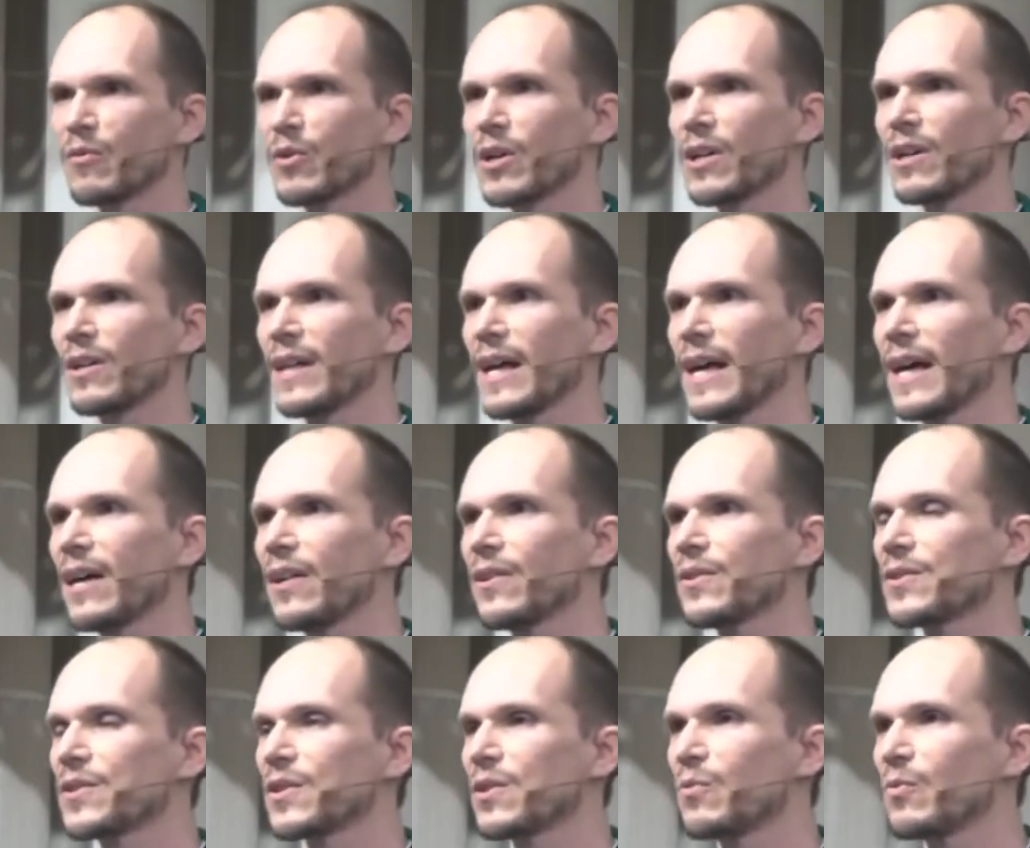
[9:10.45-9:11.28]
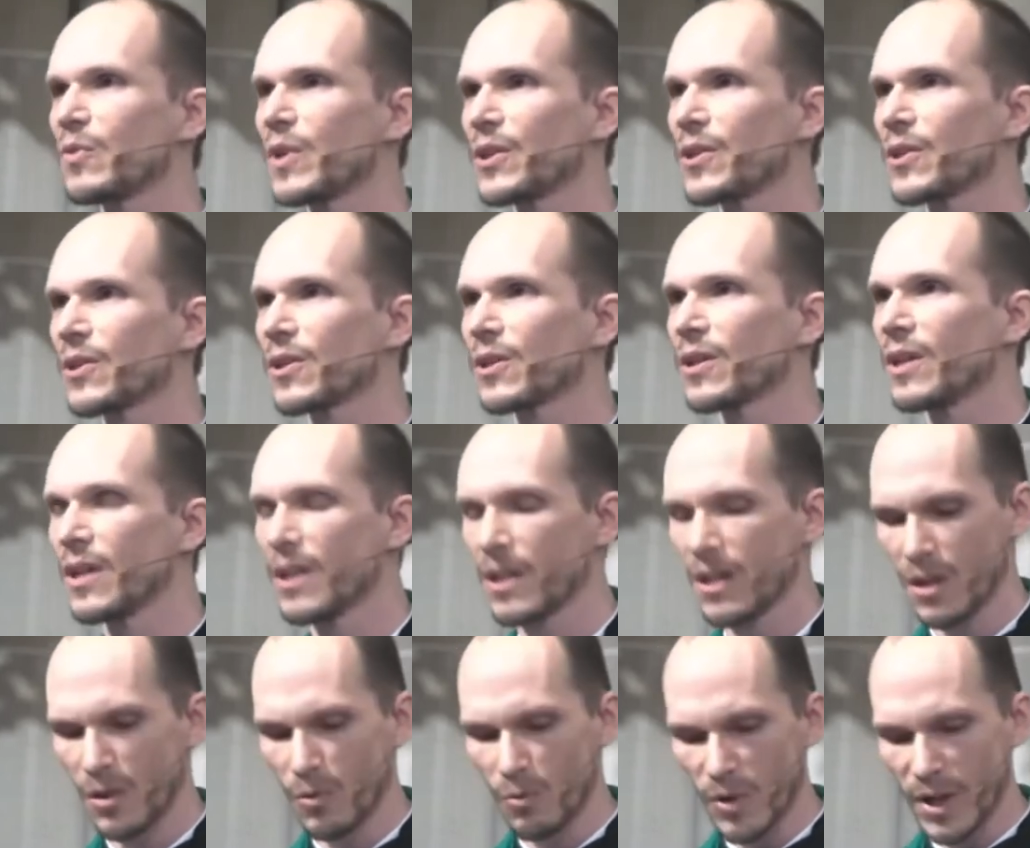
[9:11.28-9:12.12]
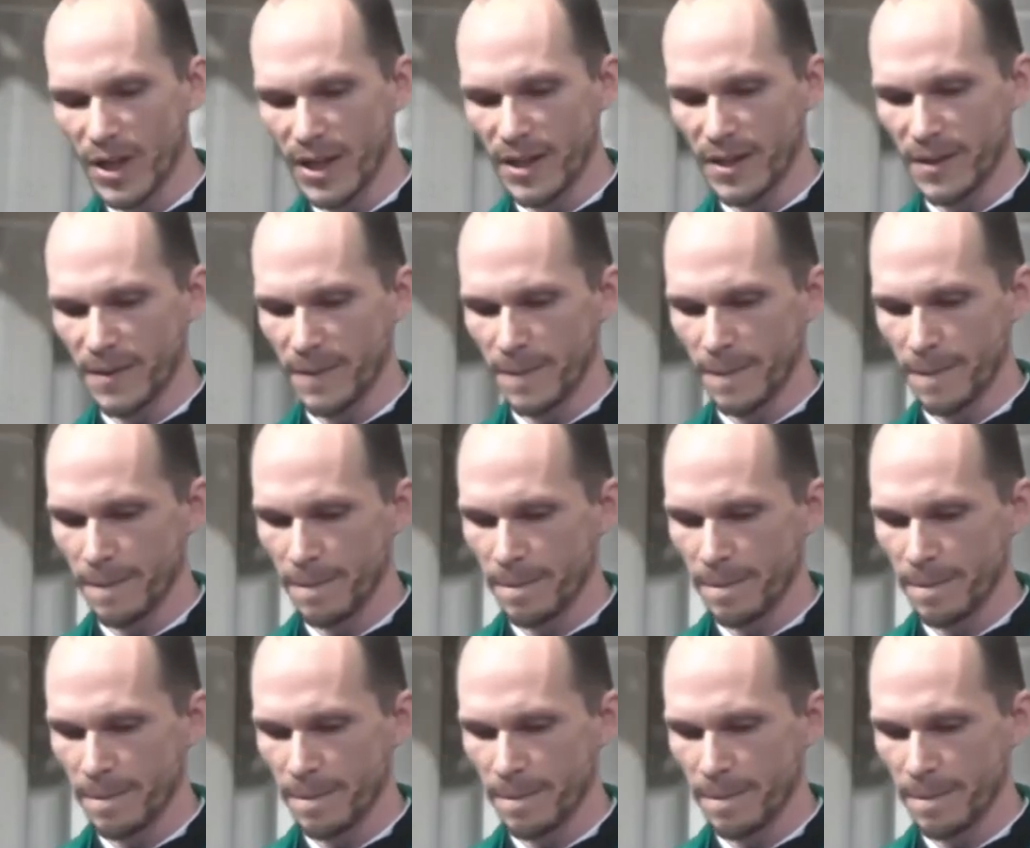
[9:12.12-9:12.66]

were allowed to wither away.